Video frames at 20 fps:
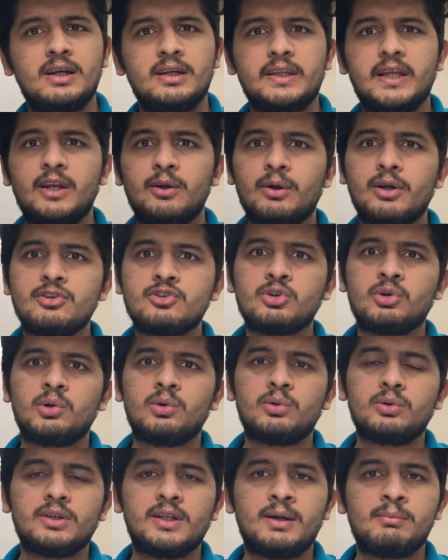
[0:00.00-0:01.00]
then you can
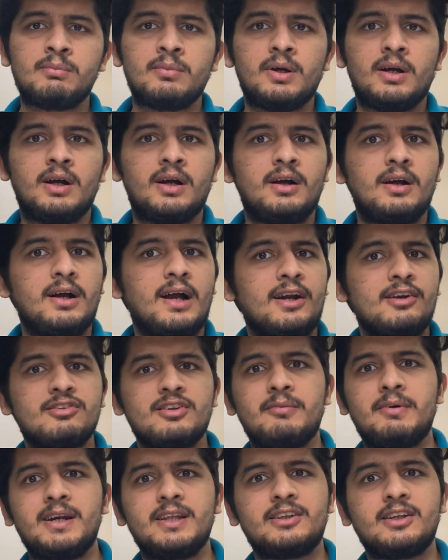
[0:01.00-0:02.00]
show them at
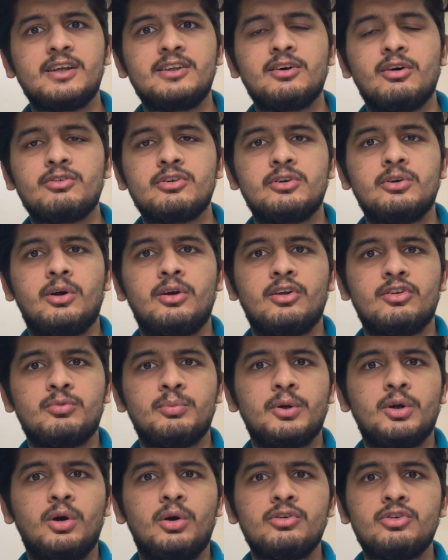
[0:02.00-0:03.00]
$73,000,
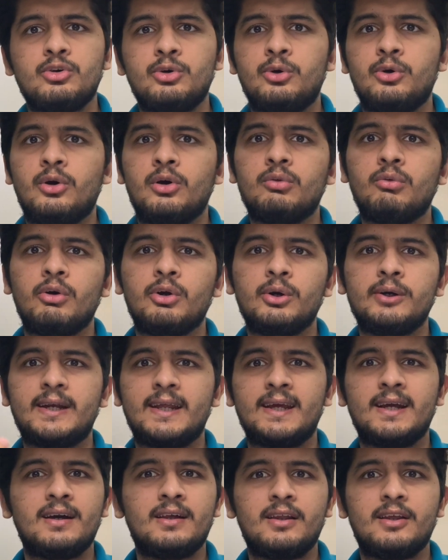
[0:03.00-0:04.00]
because you do not want to
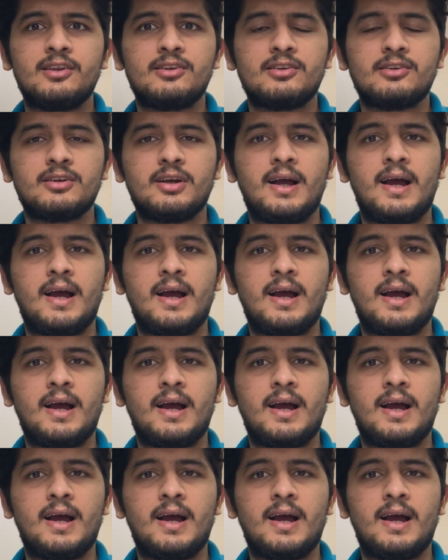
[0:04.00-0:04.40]
take a risk.